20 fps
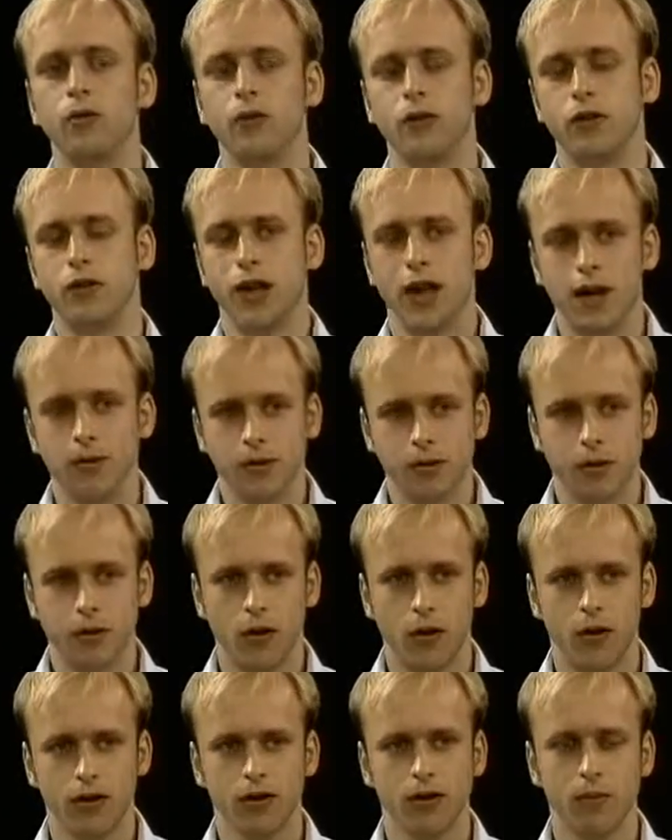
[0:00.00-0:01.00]
move the
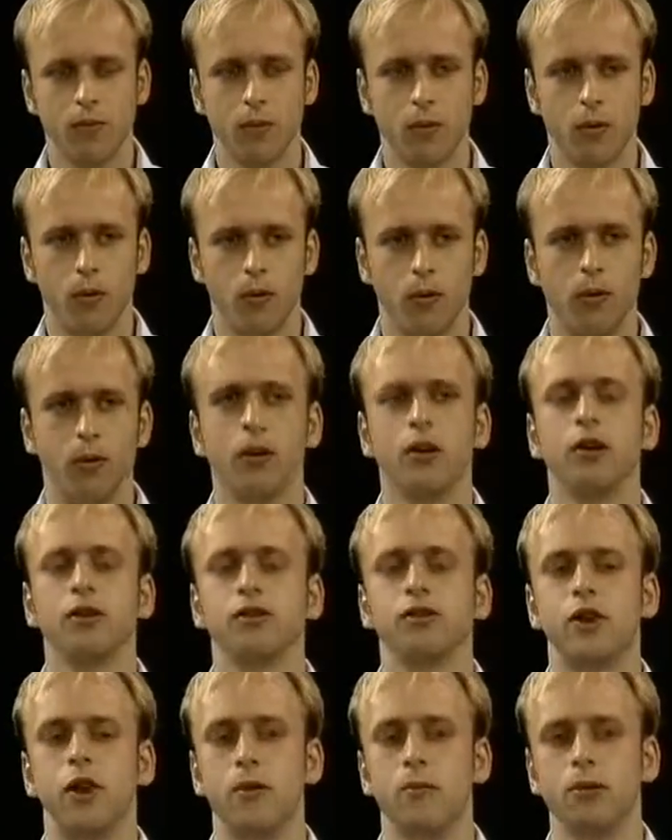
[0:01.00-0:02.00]
jobs across the
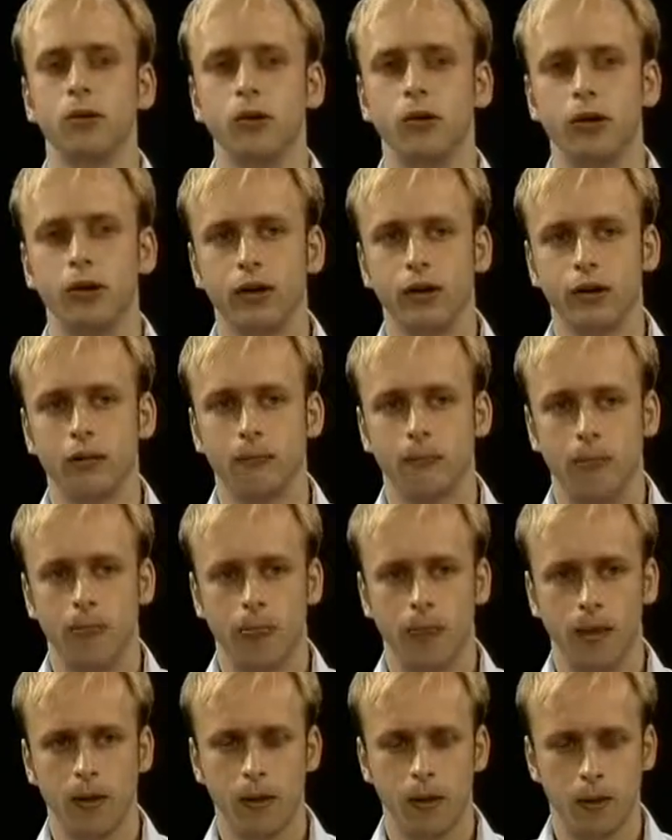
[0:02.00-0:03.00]
border, start
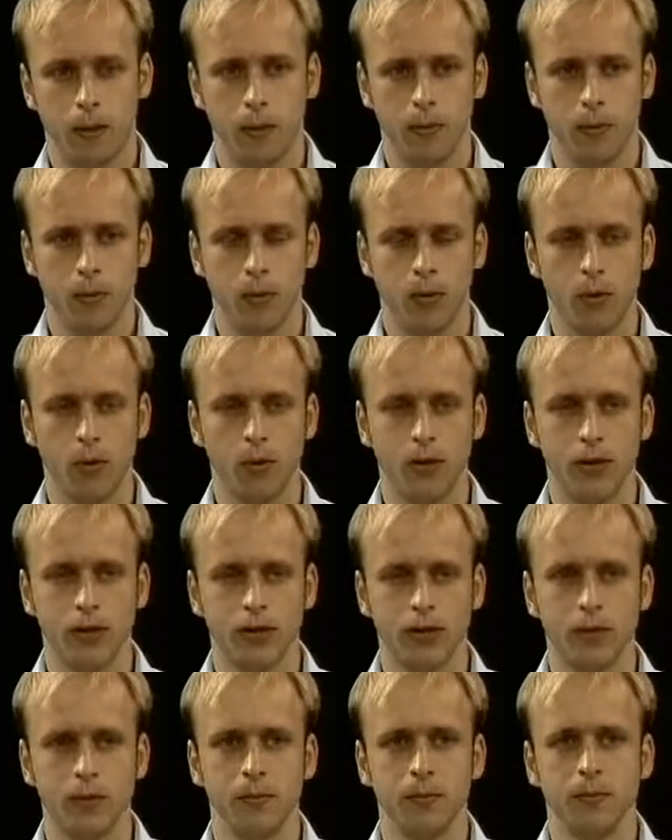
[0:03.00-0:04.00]
polluting the border
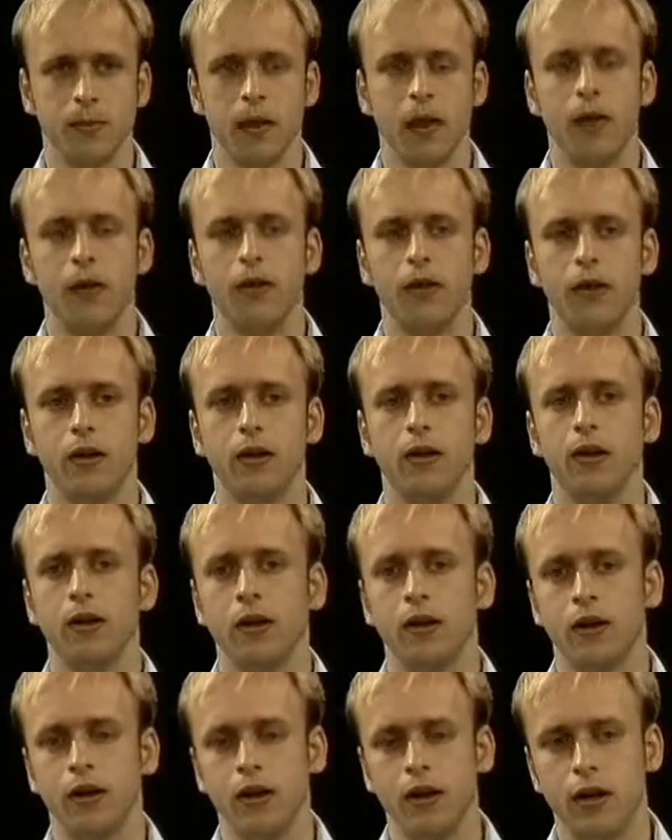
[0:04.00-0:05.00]
region, and
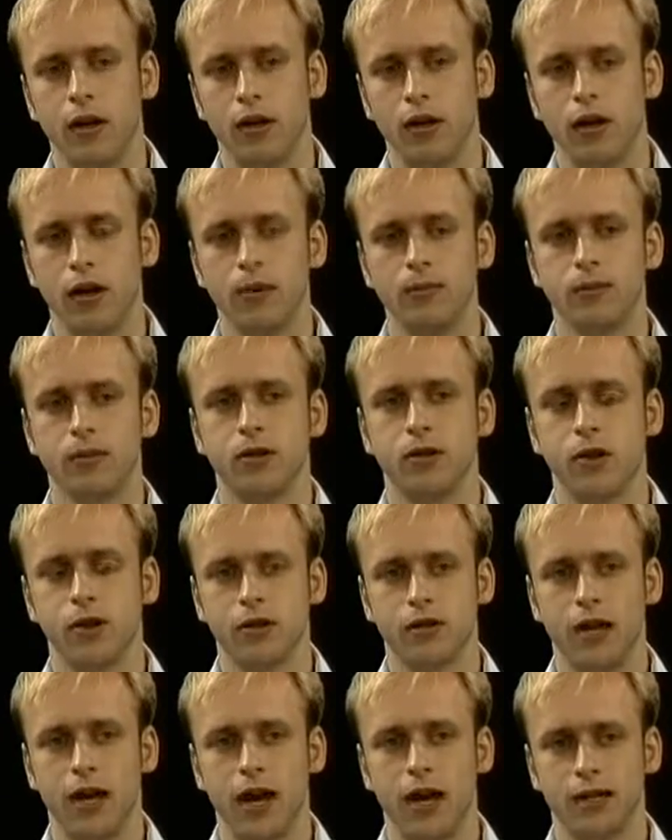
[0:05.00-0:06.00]
then here comes
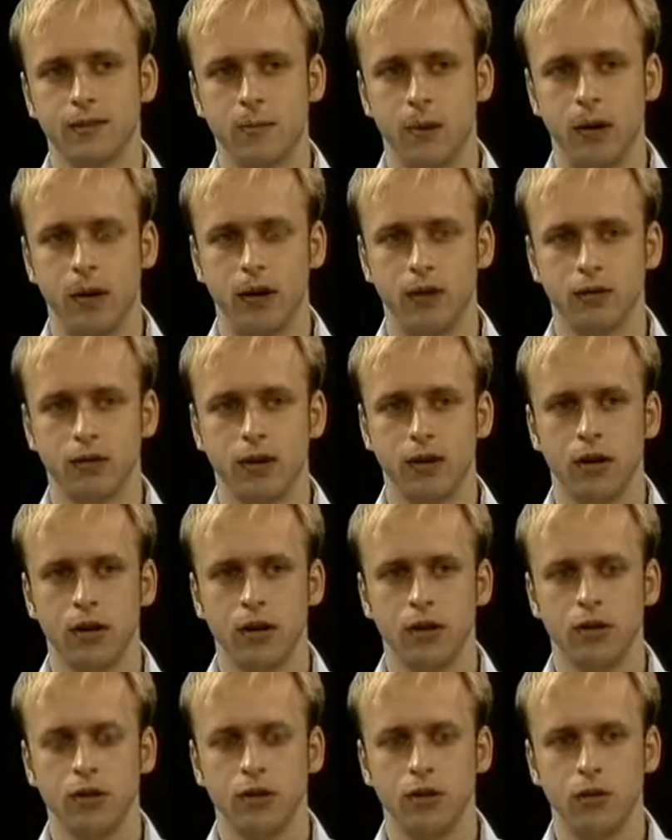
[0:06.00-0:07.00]
the U.S. taxpayers
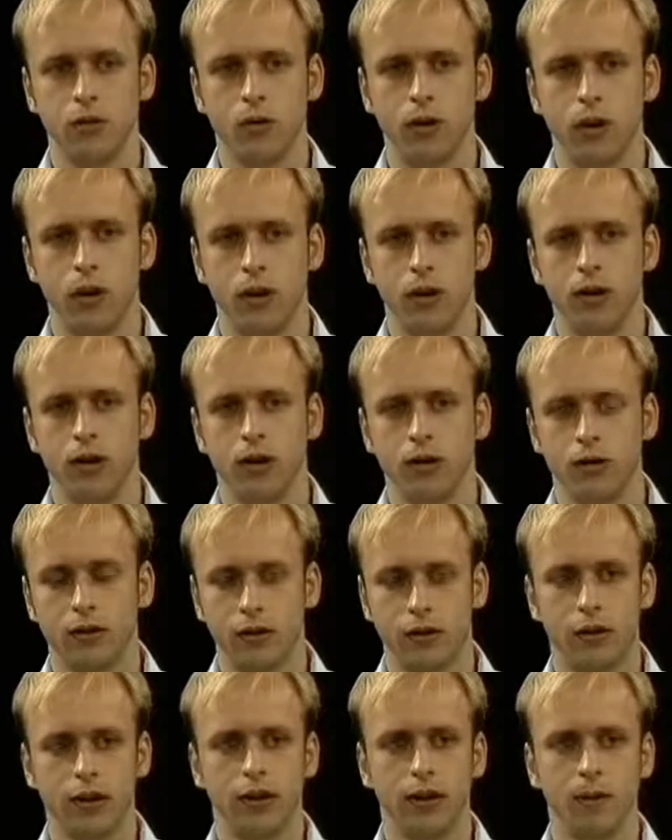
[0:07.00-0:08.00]
to
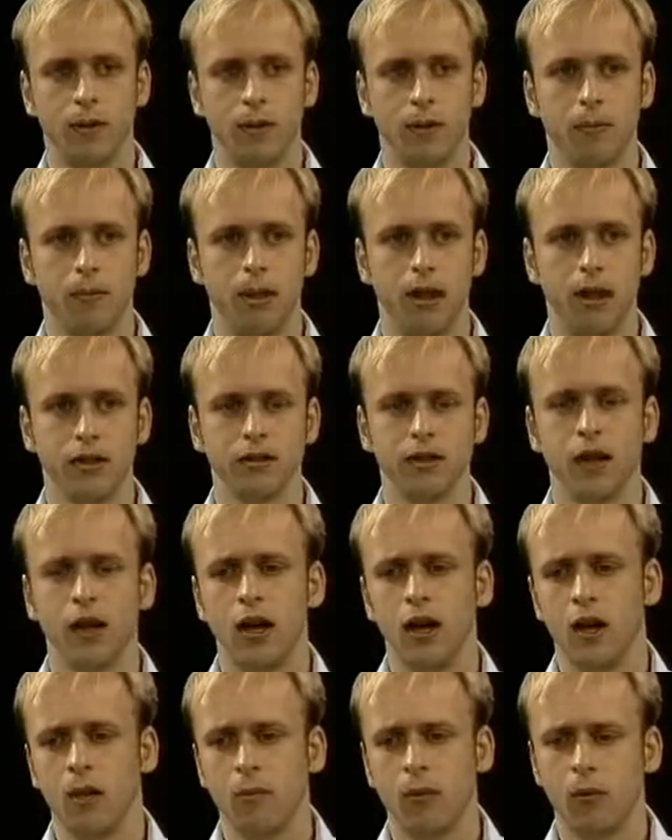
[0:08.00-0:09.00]
clean up the
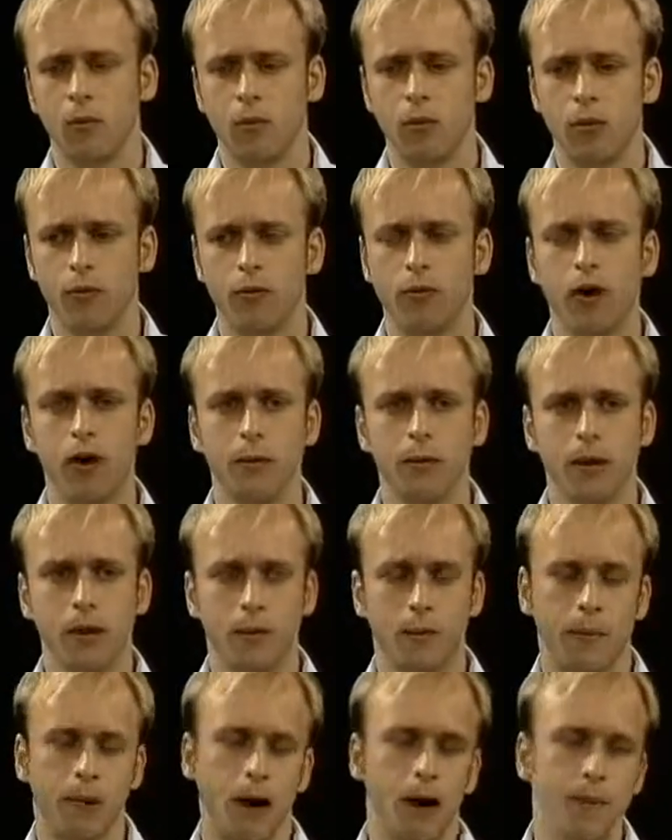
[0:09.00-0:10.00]
mess. But a more
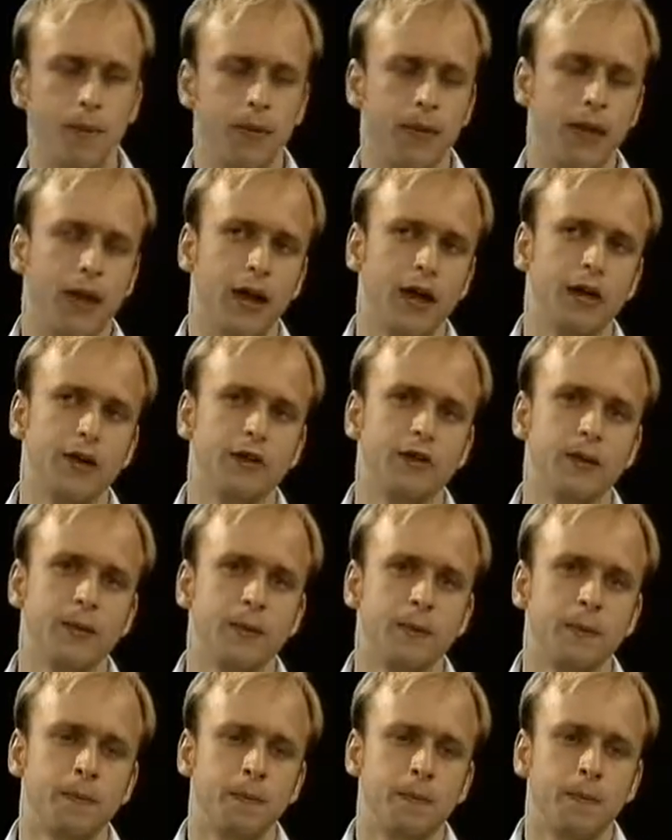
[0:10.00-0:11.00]
fundamental problem with that
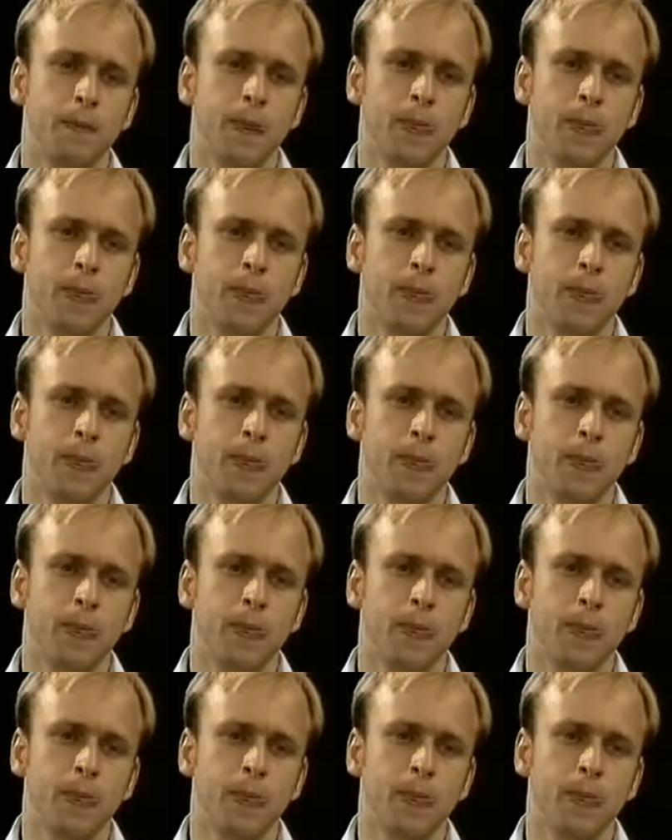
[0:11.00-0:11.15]
is